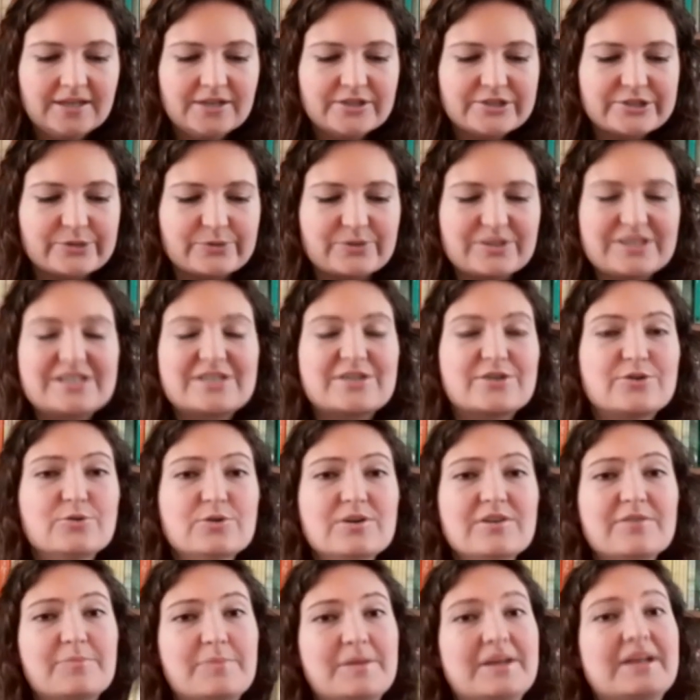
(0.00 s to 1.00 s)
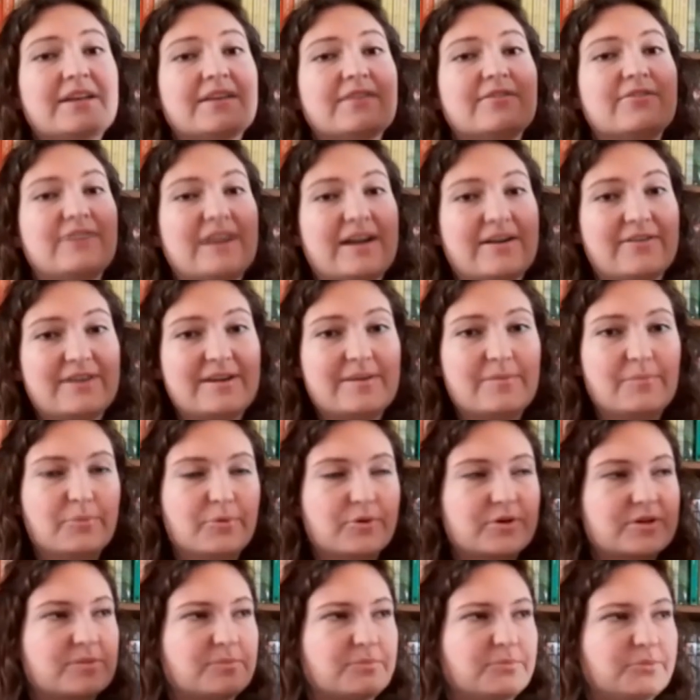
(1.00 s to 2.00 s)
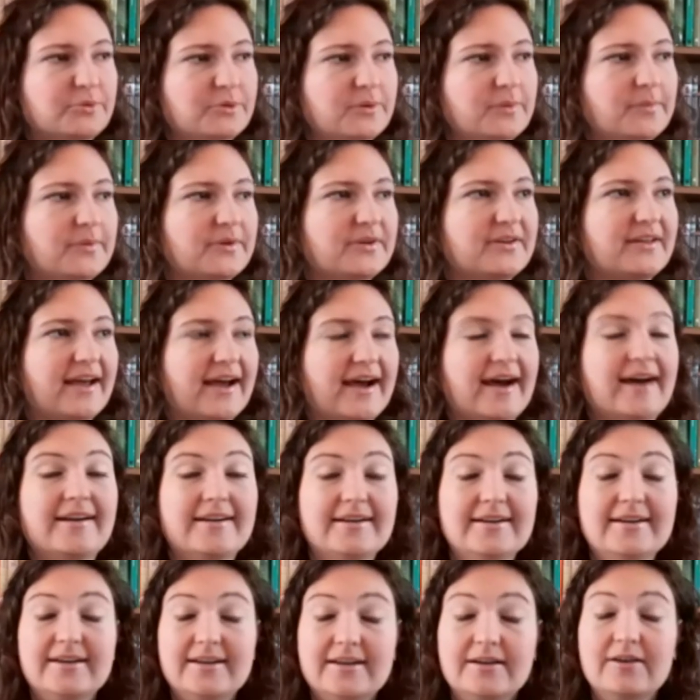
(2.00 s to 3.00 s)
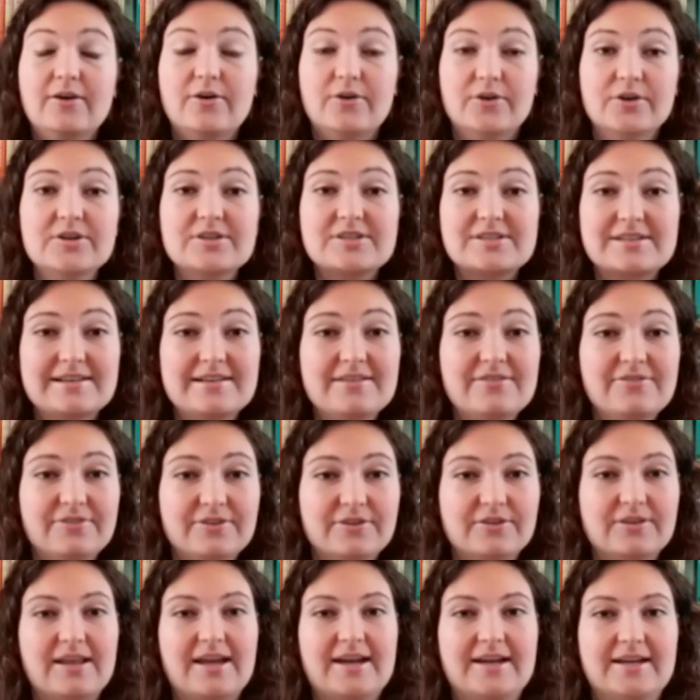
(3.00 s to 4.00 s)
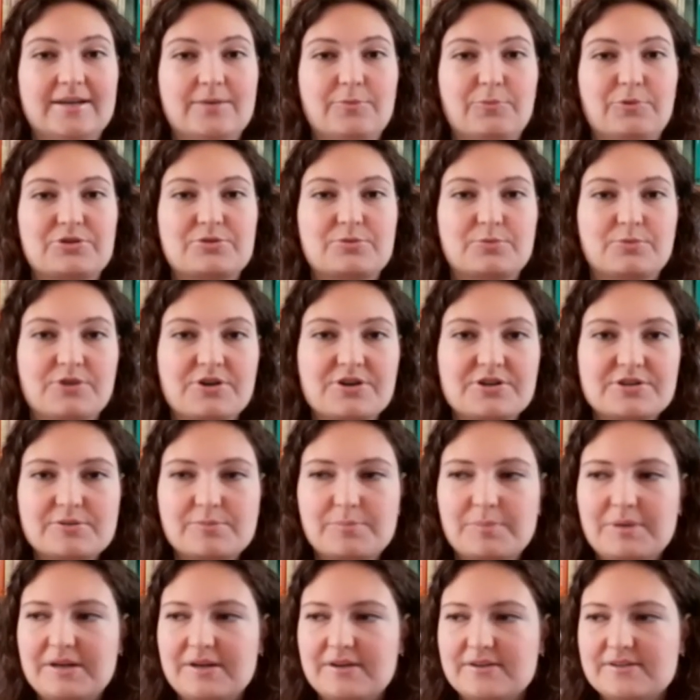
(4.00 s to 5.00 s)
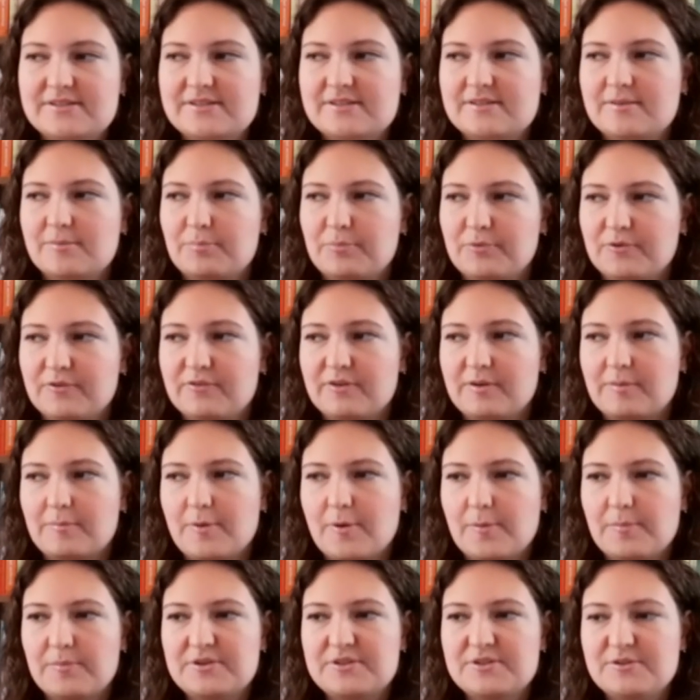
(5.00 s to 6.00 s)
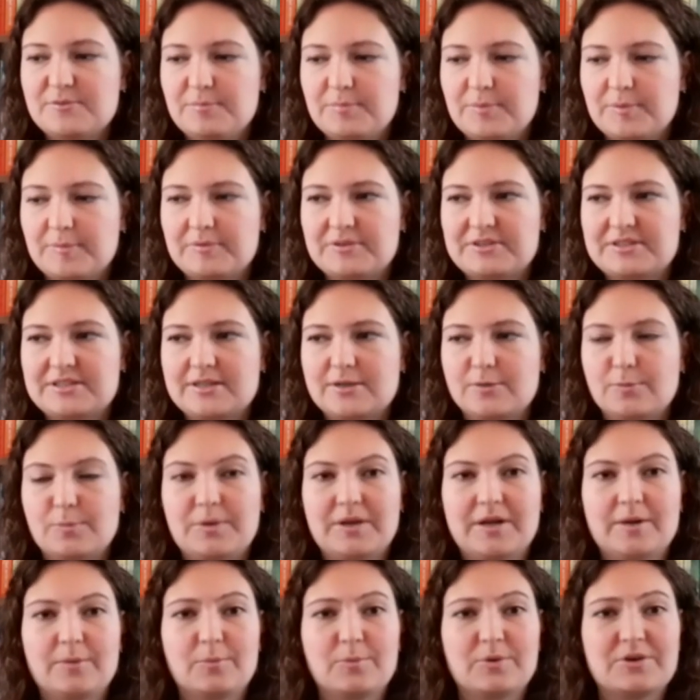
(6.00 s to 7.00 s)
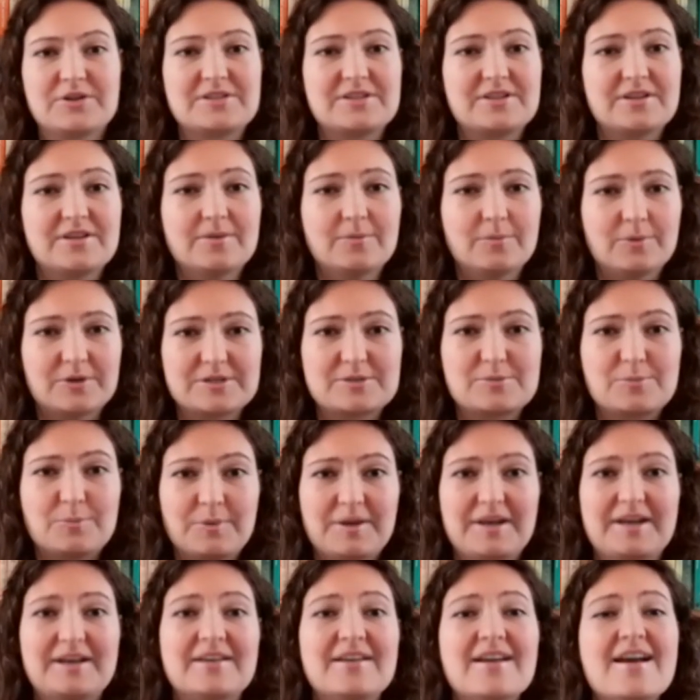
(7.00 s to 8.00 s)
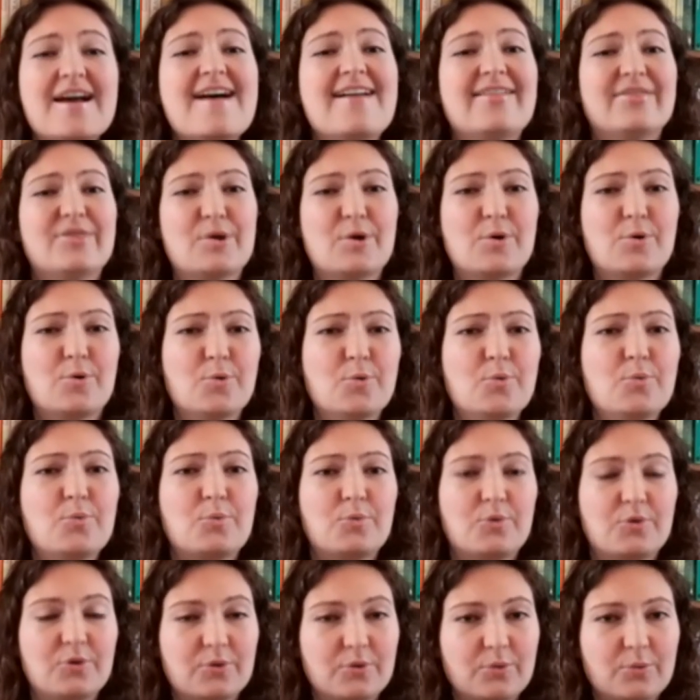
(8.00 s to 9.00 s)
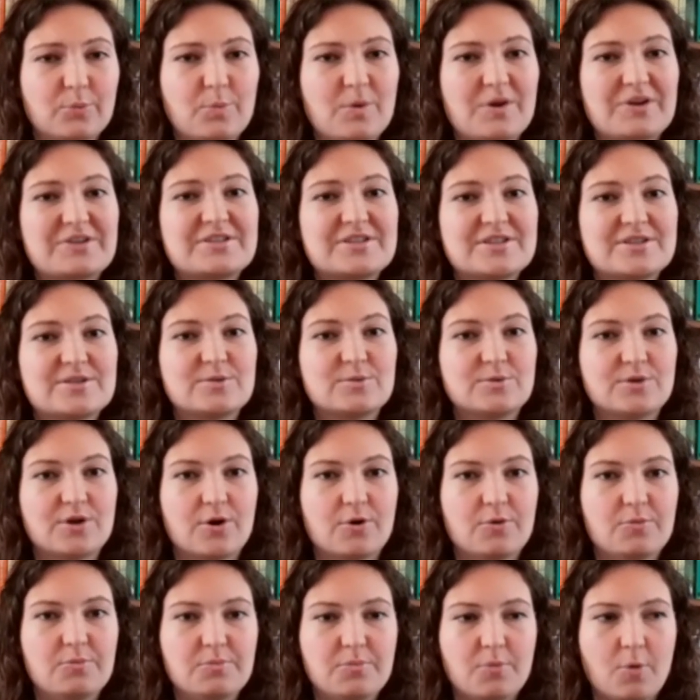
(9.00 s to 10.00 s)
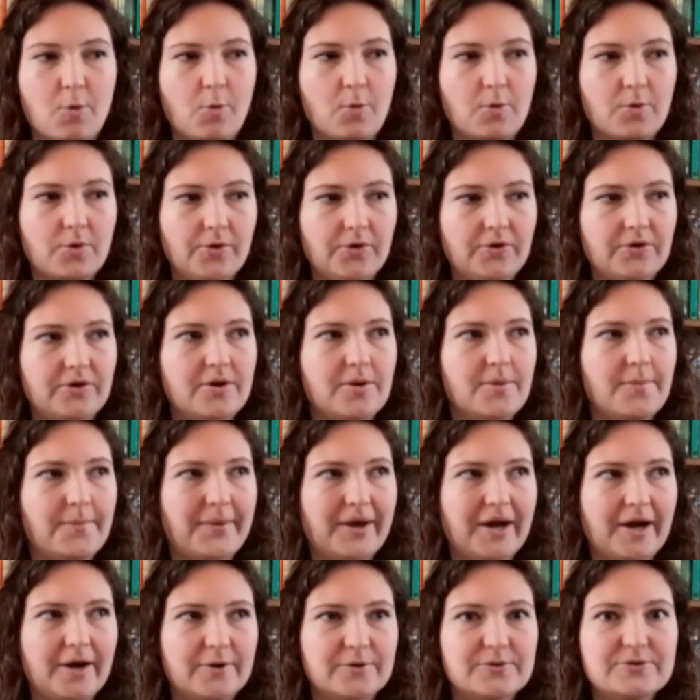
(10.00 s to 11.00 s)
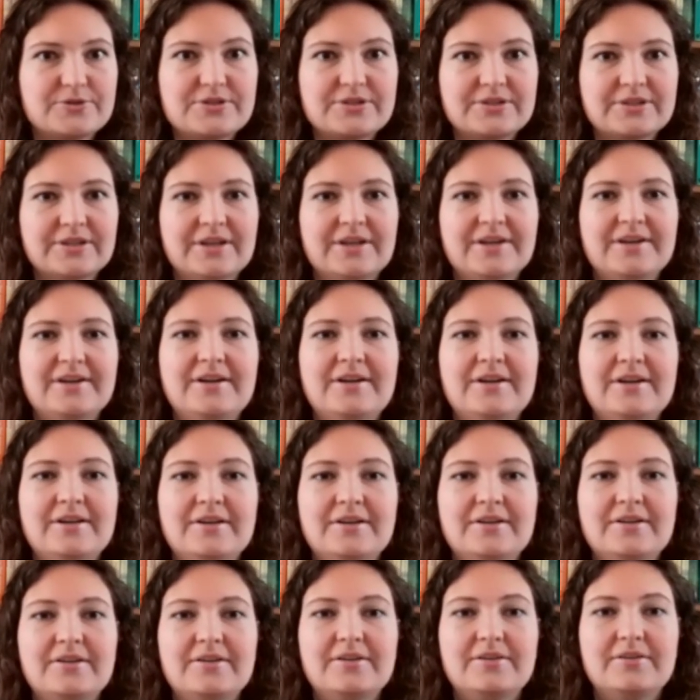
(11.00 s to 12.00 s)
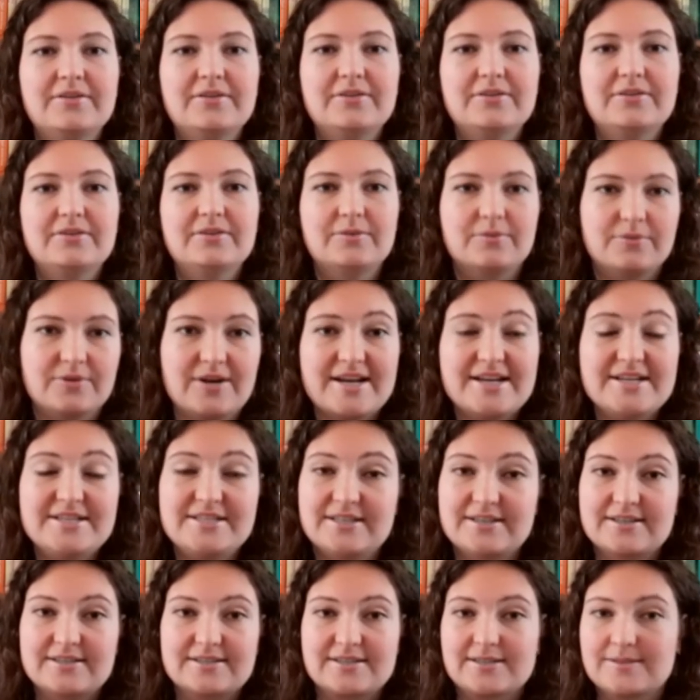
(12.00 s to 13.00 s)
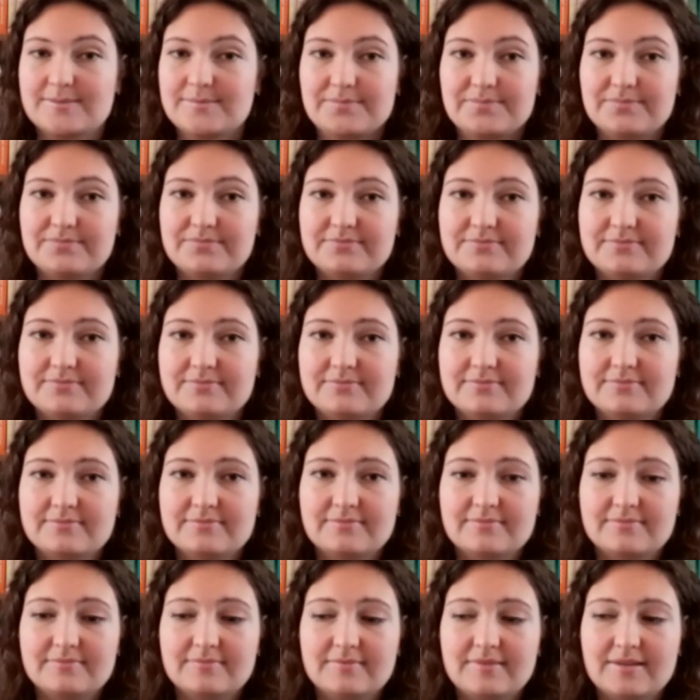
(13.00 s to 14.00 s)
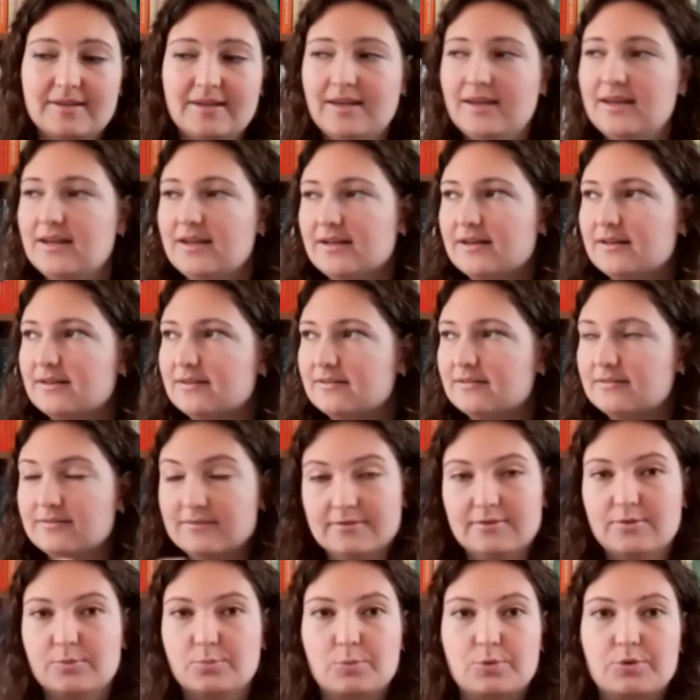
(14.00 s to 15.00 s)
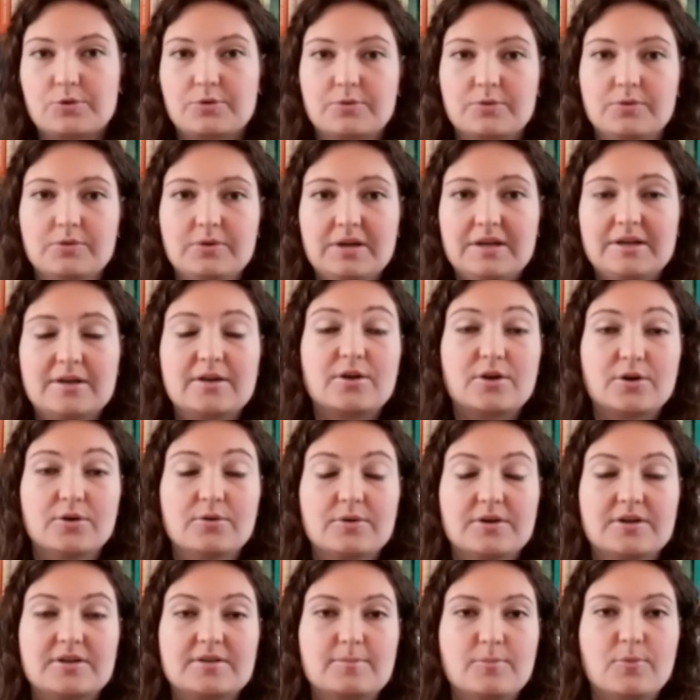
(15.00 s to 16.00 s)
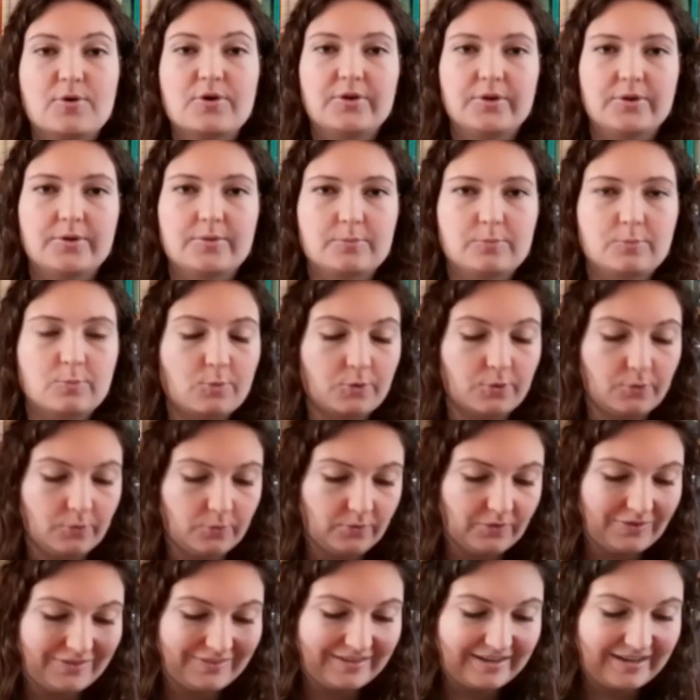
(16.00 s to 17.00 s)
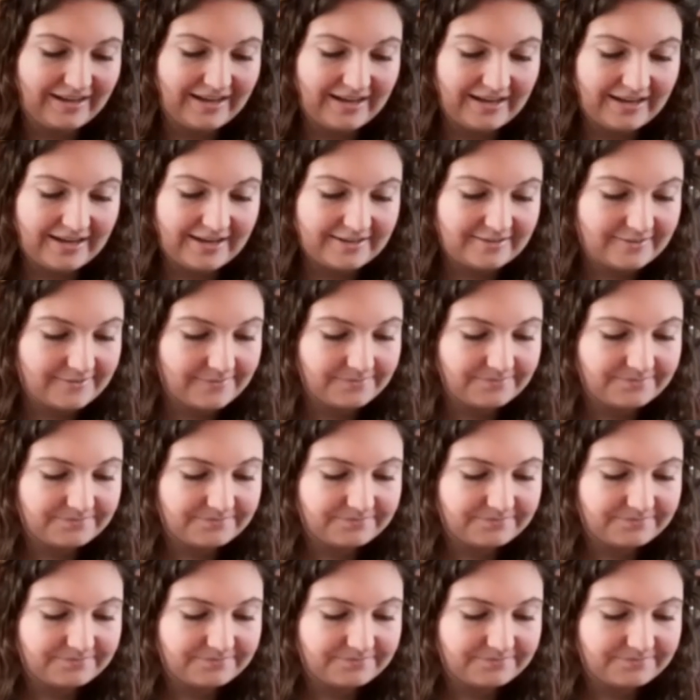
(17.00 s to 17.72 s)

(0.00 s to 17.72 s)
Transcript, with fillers: So this could have been a very important book, but I honestly feel like it was rushed because the perfect moment to publish it when was, was when the whole world wanted to know more about racism in the world, in the current modern world. And